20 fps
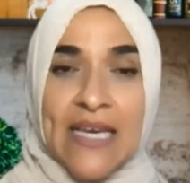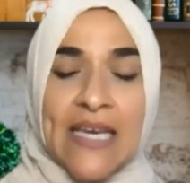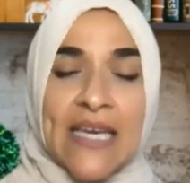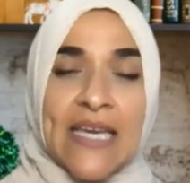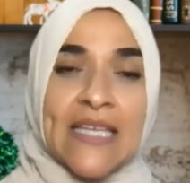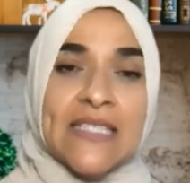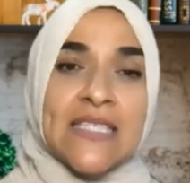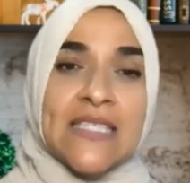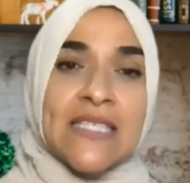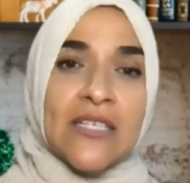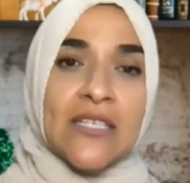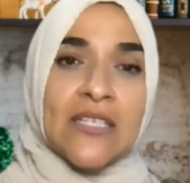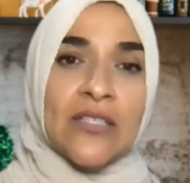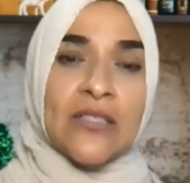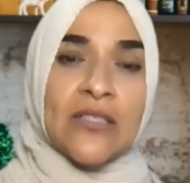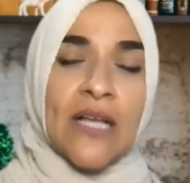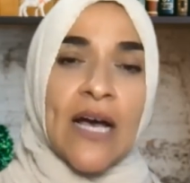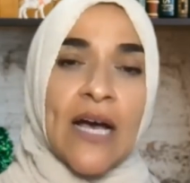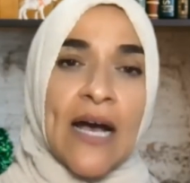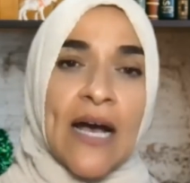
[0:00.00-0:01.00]
it's
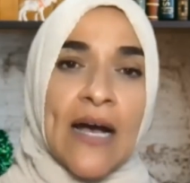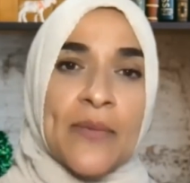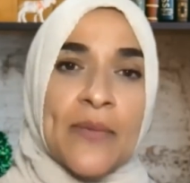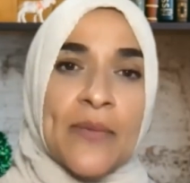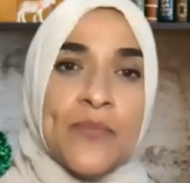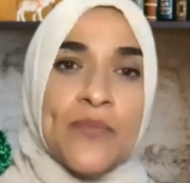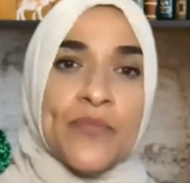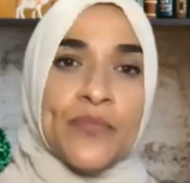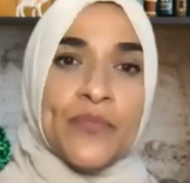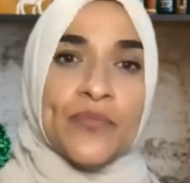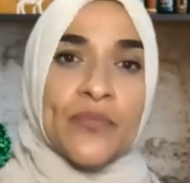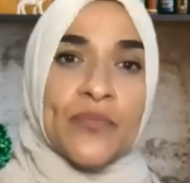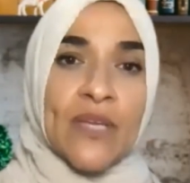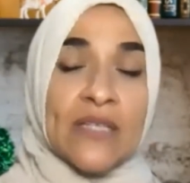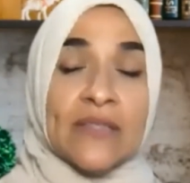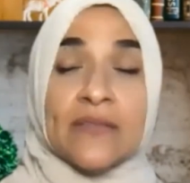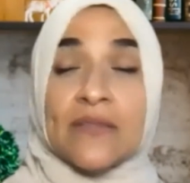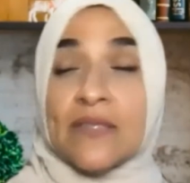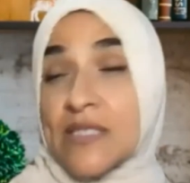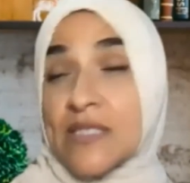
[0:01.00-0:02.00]
still
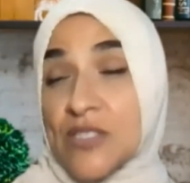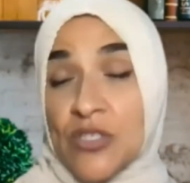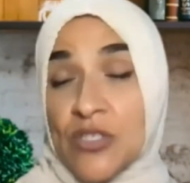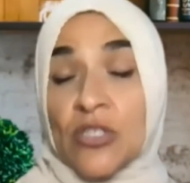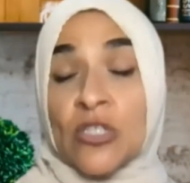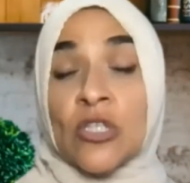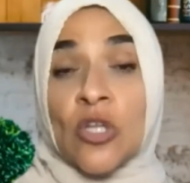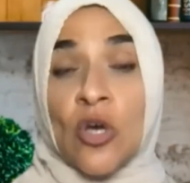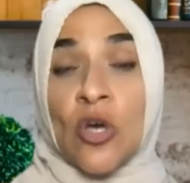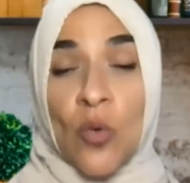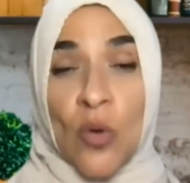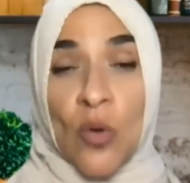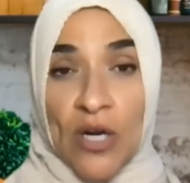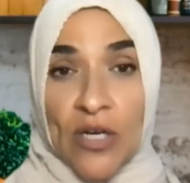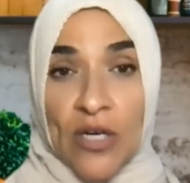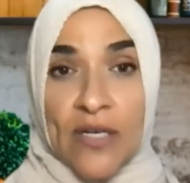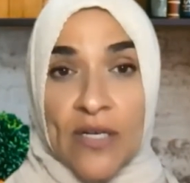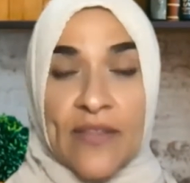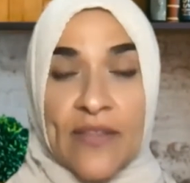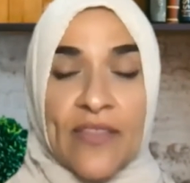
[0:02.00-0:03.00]

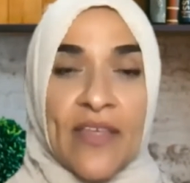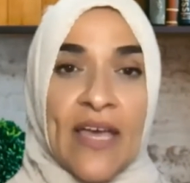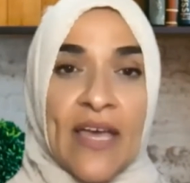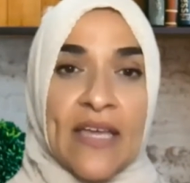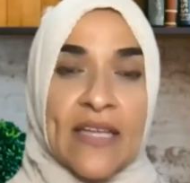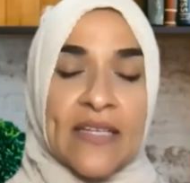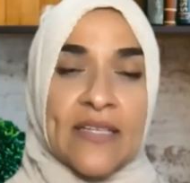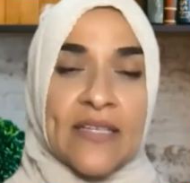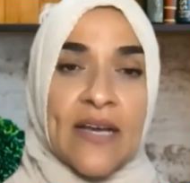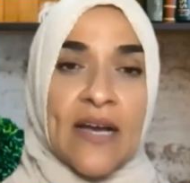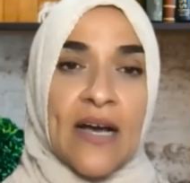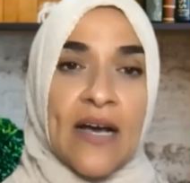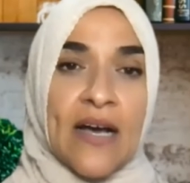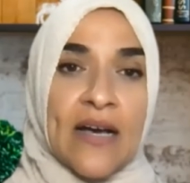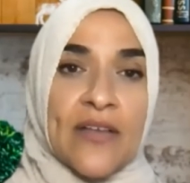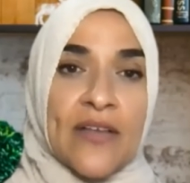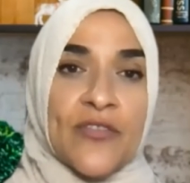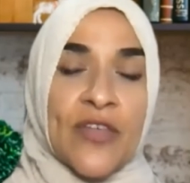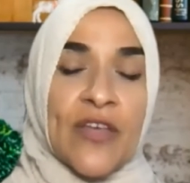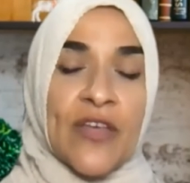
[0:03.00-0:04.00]
lower than
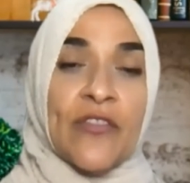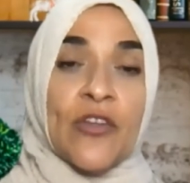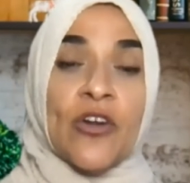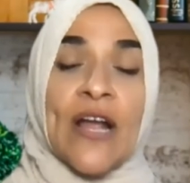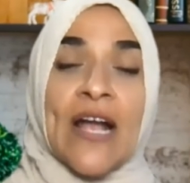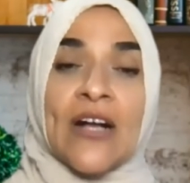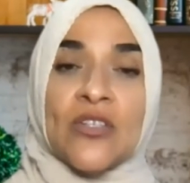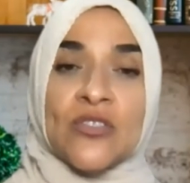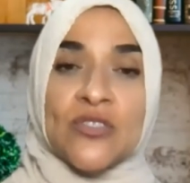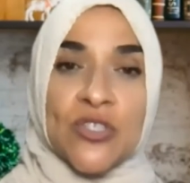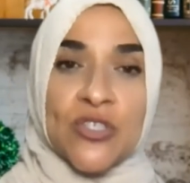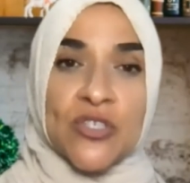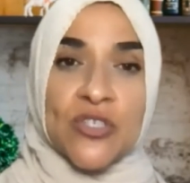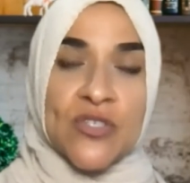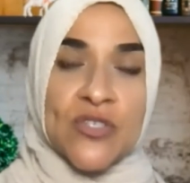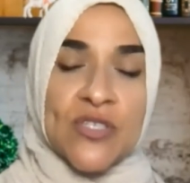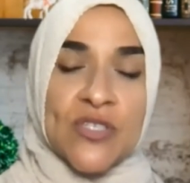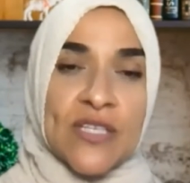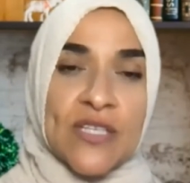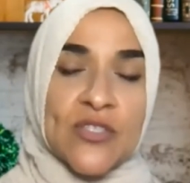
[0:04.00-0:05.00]
their
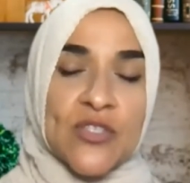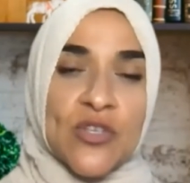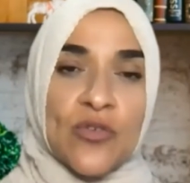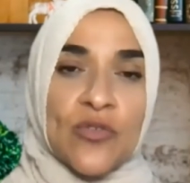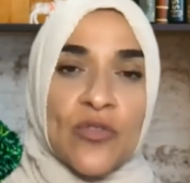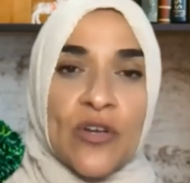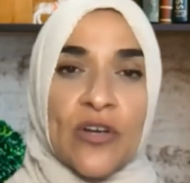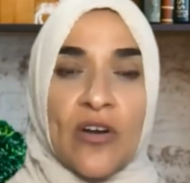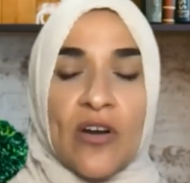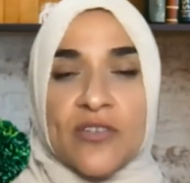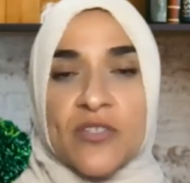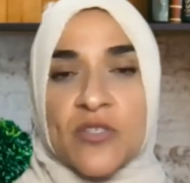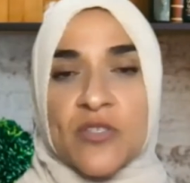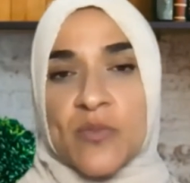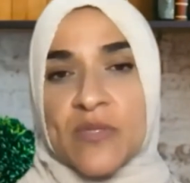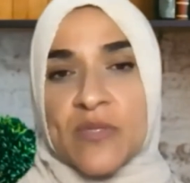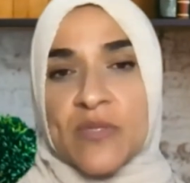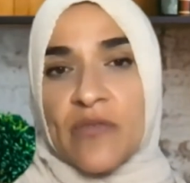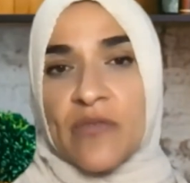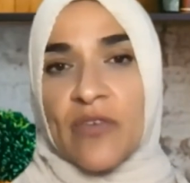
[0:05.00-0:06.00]
elders. And so there are
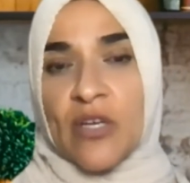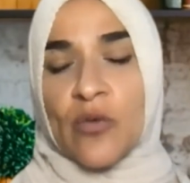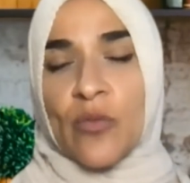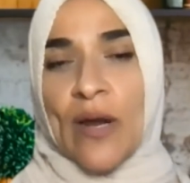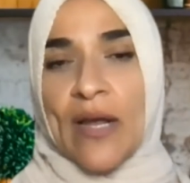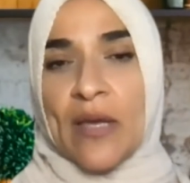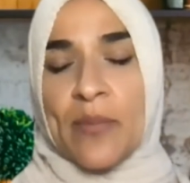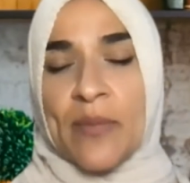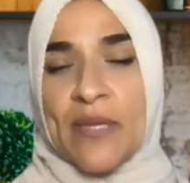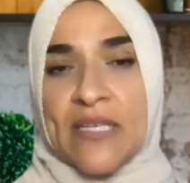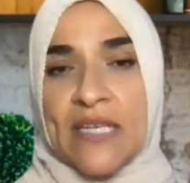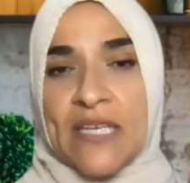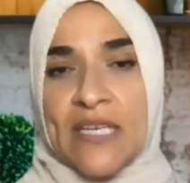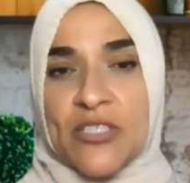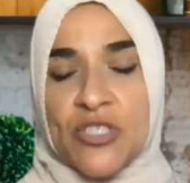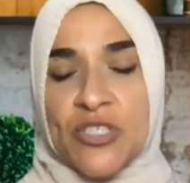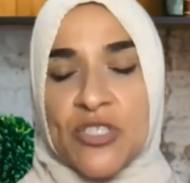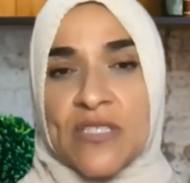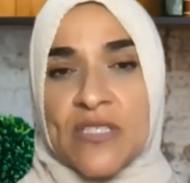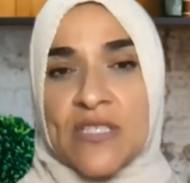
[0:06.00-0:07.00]
specific
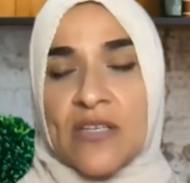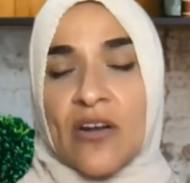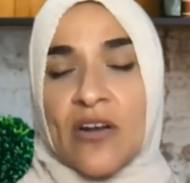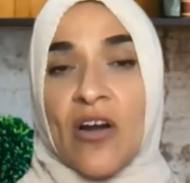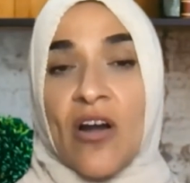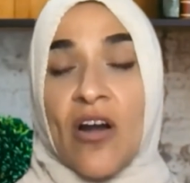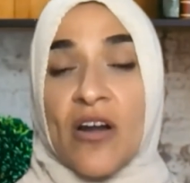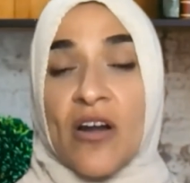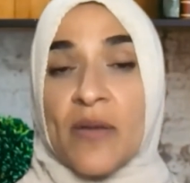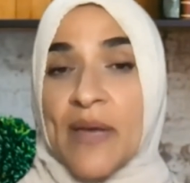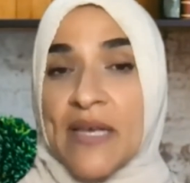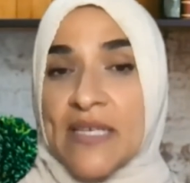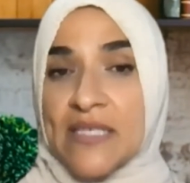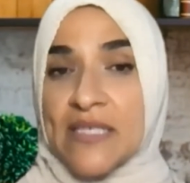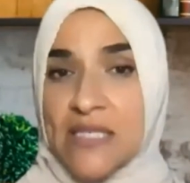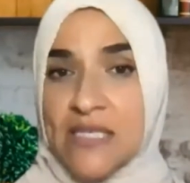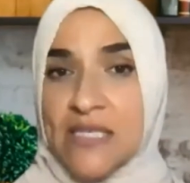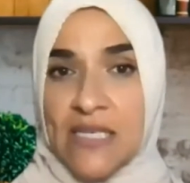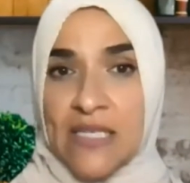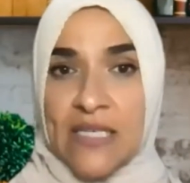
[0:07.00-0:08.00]
recommendations in our RMS
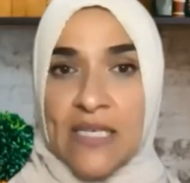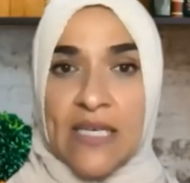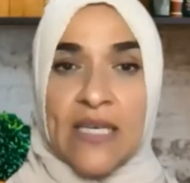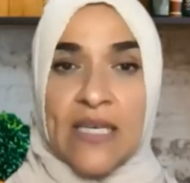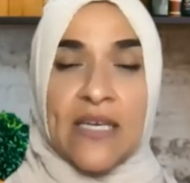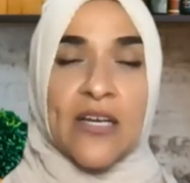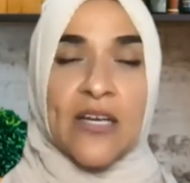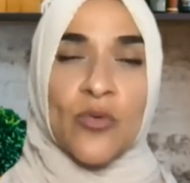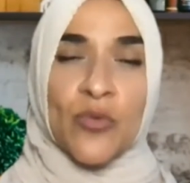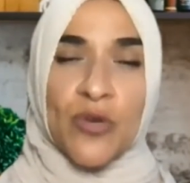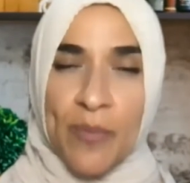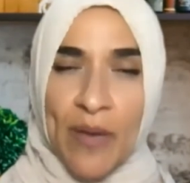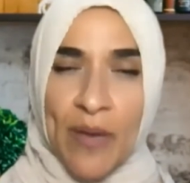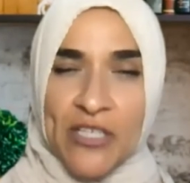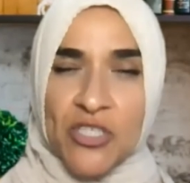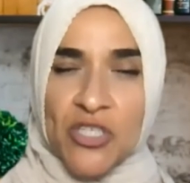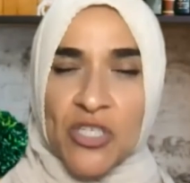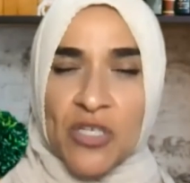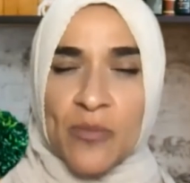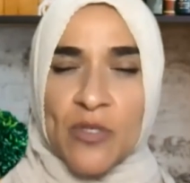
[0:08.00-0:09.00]
study,
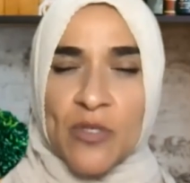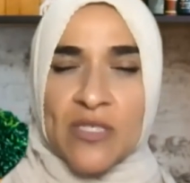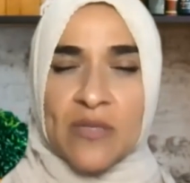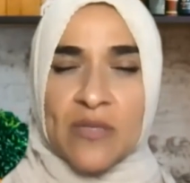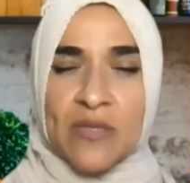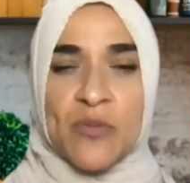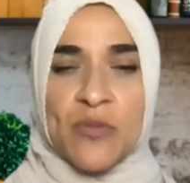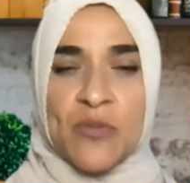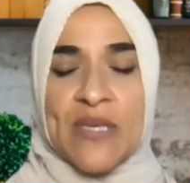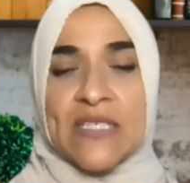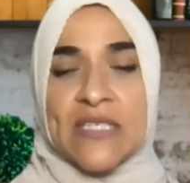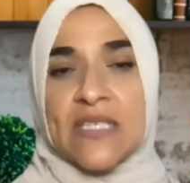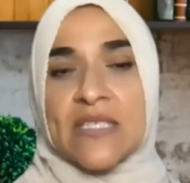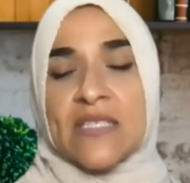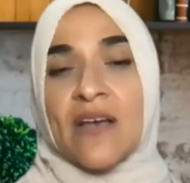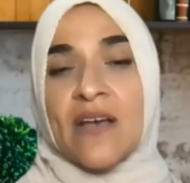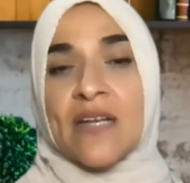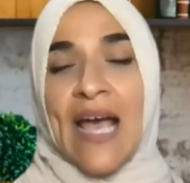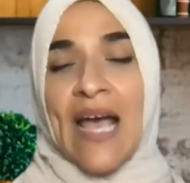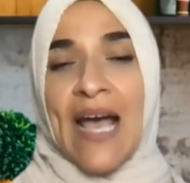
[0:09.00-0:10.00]
Reimagining Muslim Spaces,
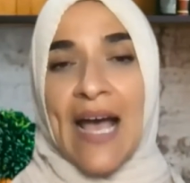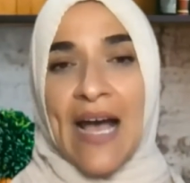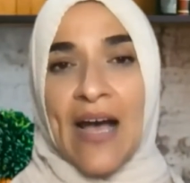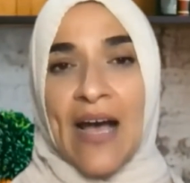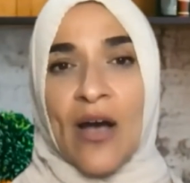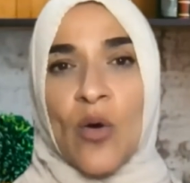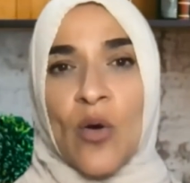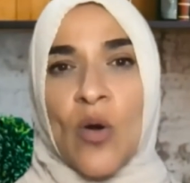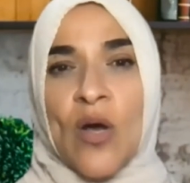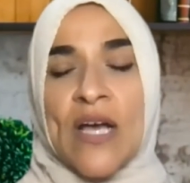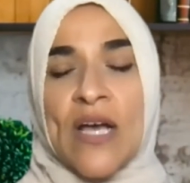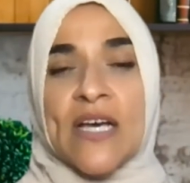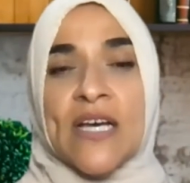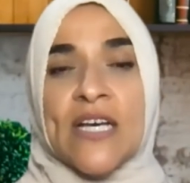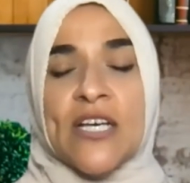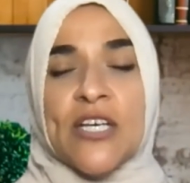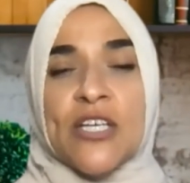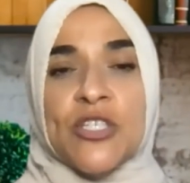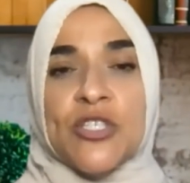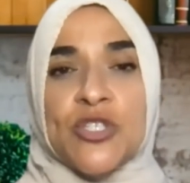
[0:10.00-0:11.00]
on how
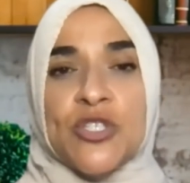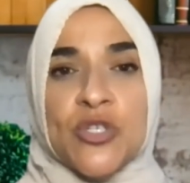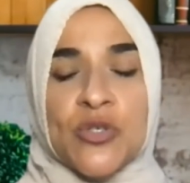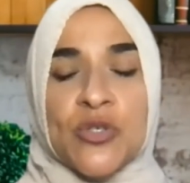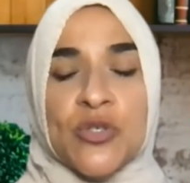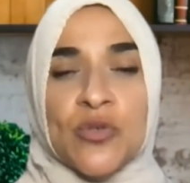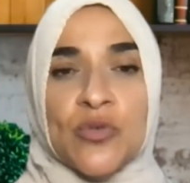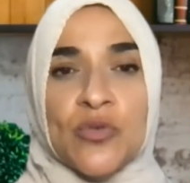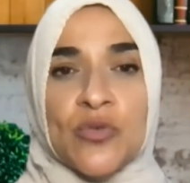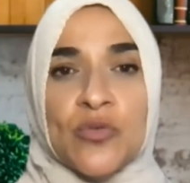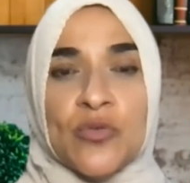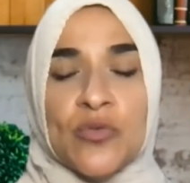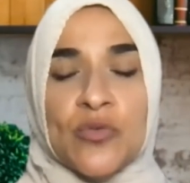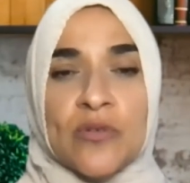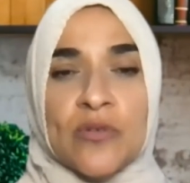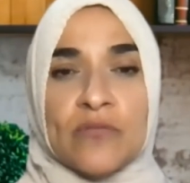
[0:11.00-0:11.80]
to